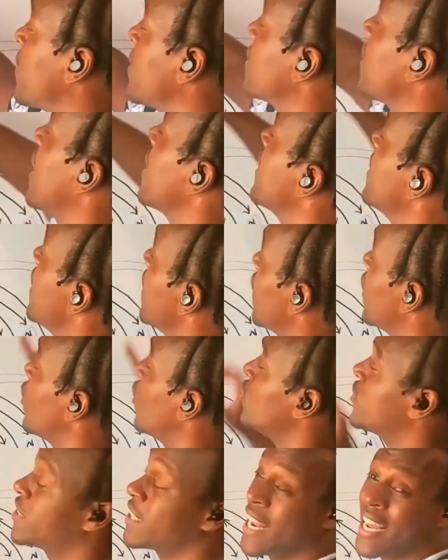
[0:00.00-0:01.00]
because I did
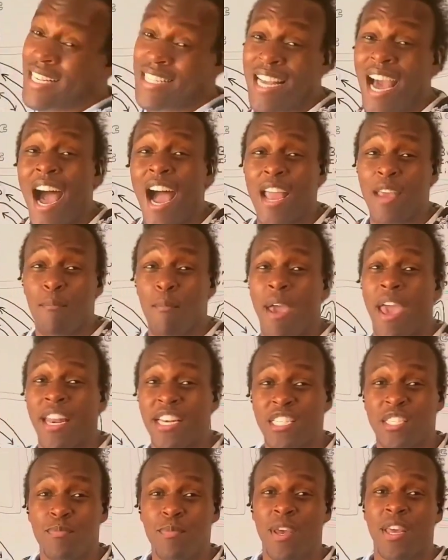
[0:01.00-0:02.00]
go to that time
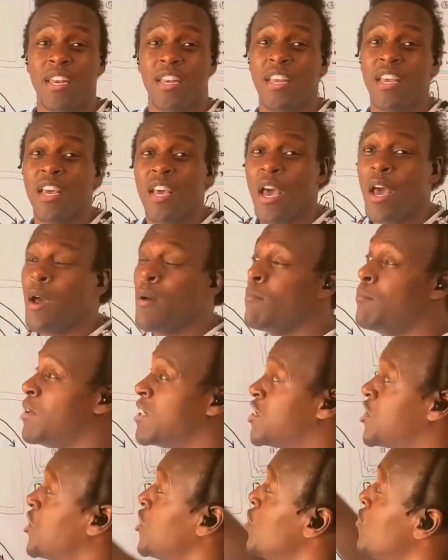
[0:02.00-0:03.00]
management,
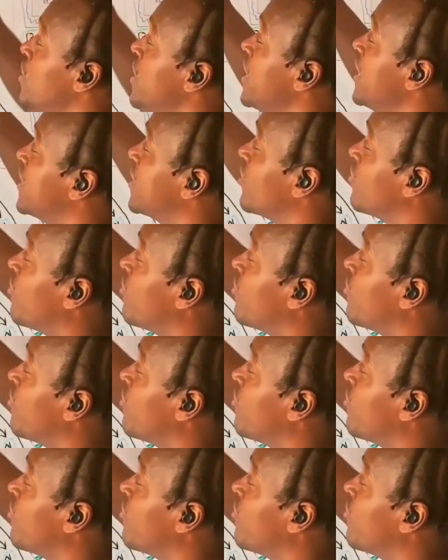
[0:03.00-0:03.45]
but you need to